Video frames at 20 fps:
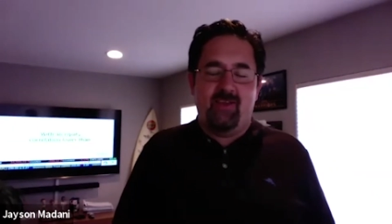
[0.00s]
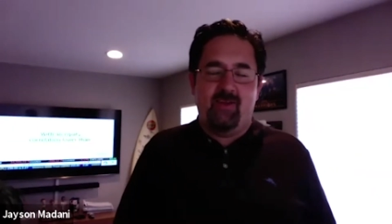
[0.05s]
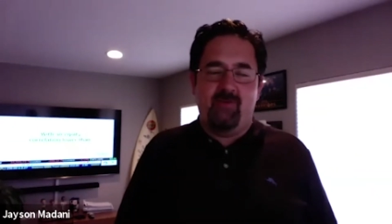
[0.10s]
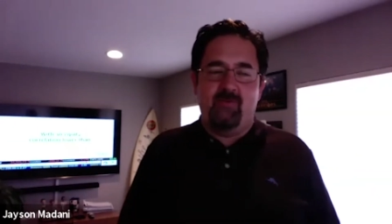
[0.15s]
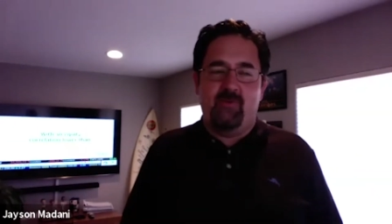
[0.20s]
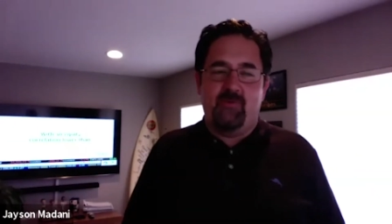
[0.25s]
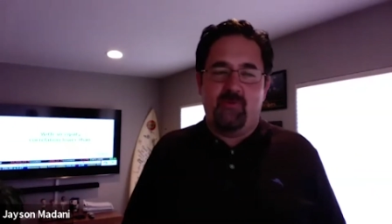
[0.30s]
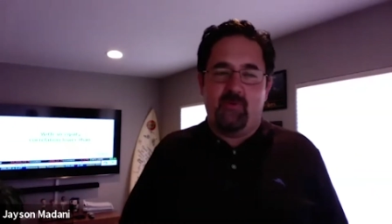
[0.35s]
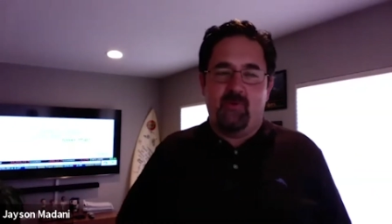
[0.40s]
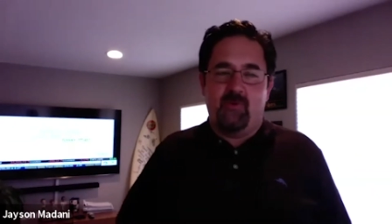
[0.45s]
a
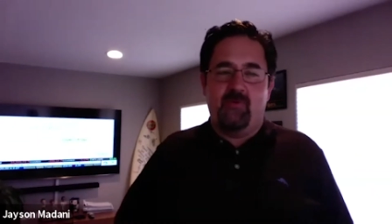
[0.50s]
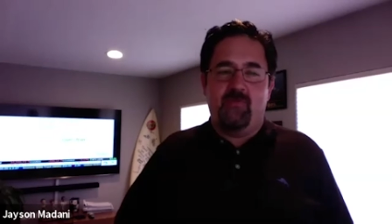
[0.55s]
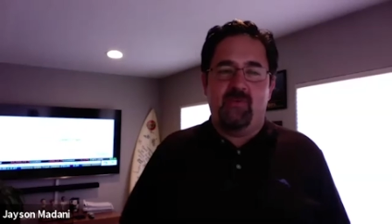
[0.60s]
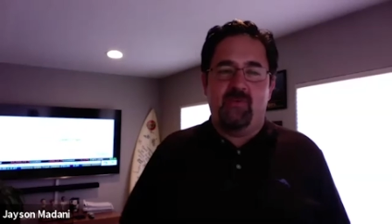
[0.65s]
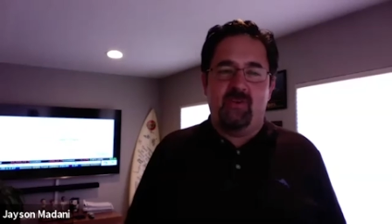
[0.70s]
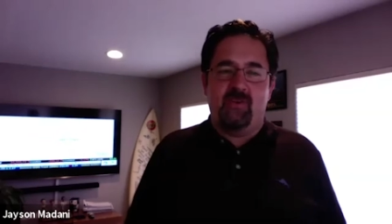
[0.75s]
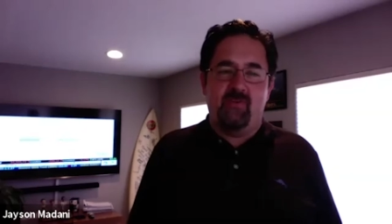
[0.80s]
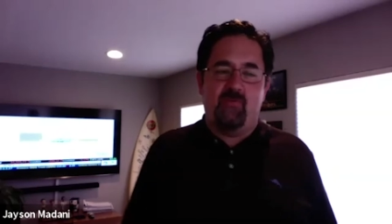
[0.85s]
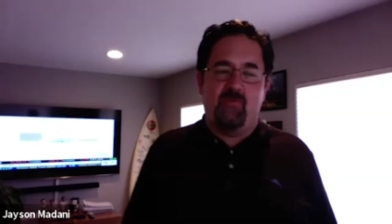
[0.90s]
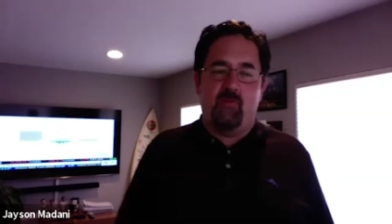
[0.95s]
referral
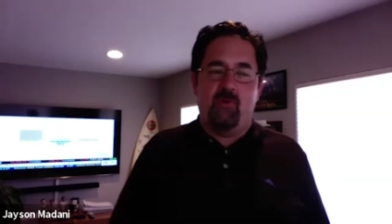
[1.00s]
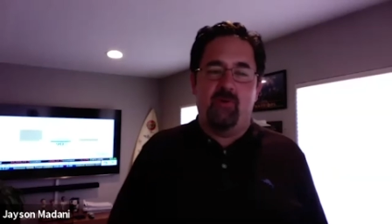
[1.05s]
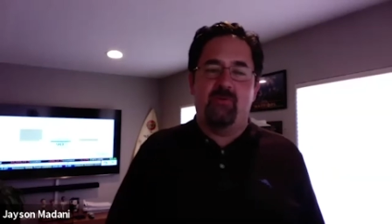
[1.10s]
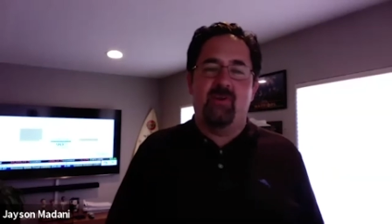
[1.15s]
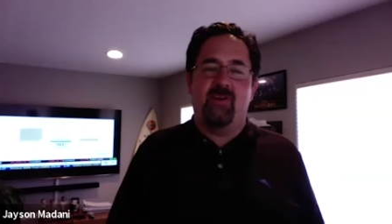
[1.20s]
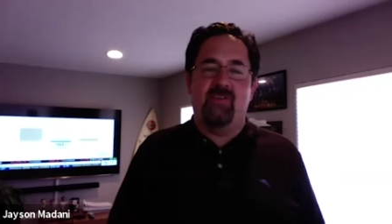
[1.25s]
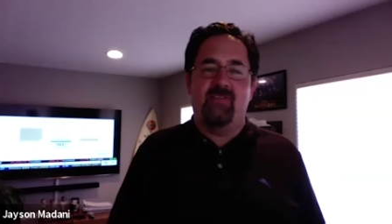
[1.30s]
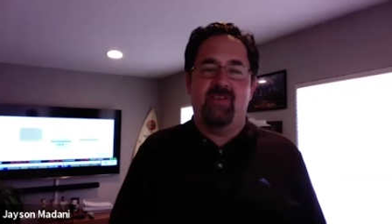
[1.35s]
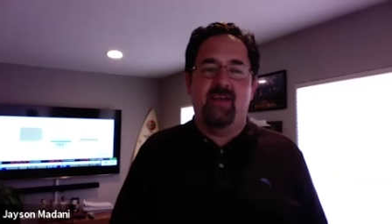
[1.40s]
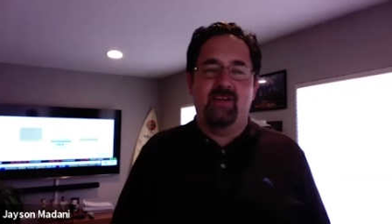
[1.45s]
fee and 4
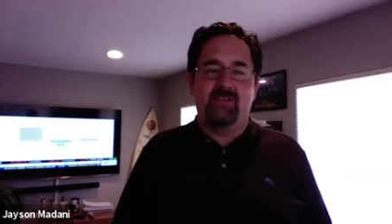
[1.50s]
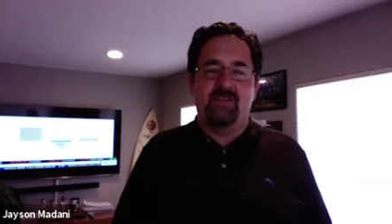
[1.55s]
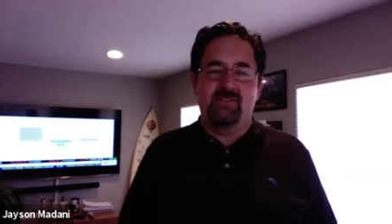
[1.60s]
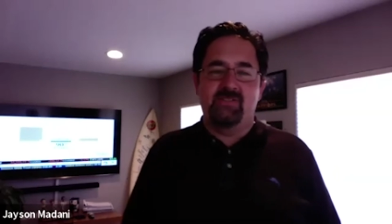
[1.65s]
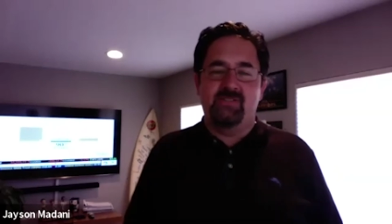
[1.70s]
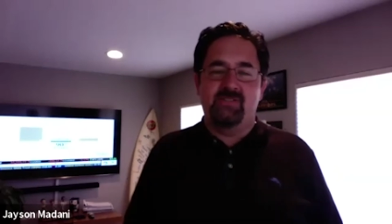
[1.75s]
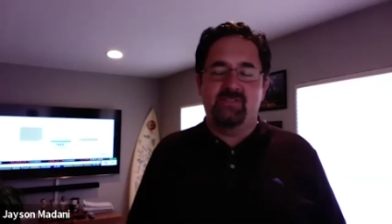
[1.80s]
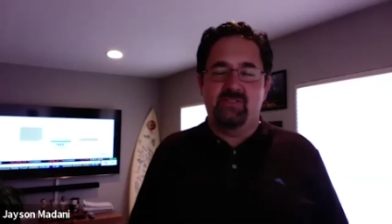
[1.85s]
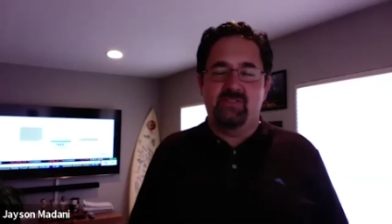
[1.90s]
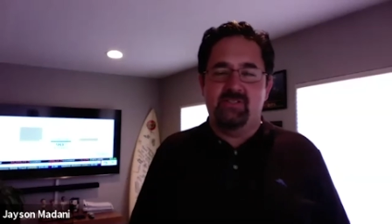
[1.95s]

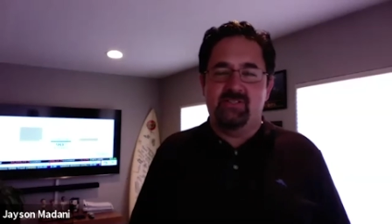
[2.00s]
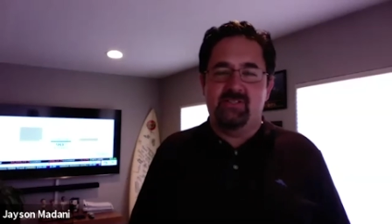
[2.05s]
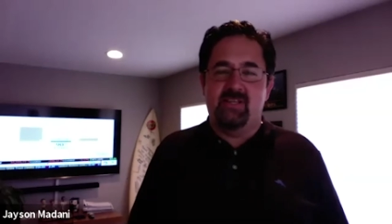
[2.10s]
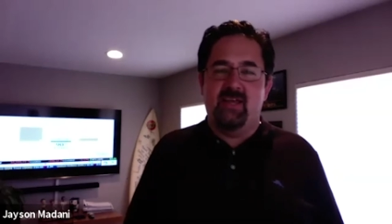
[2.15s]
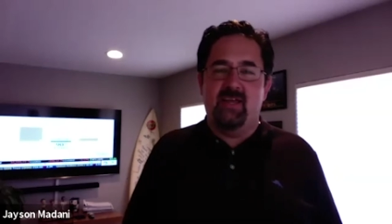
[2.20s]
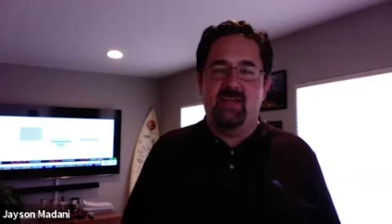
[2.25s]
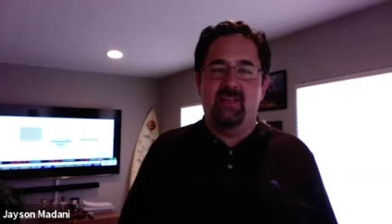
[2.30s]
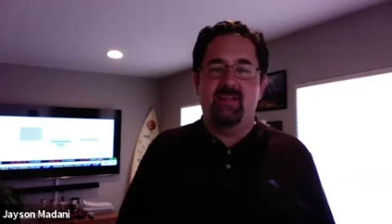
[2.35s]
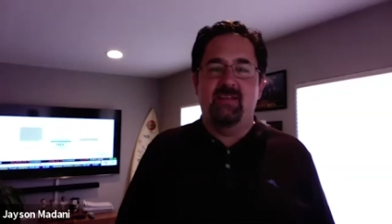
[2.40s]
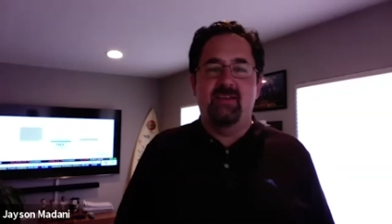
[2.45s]
transactions just
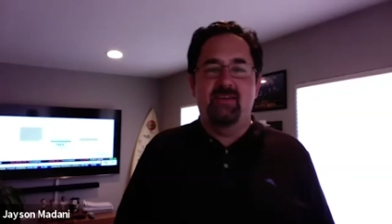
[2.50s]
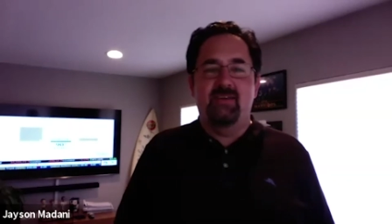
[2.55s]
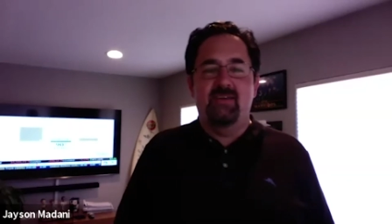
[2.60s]
dead.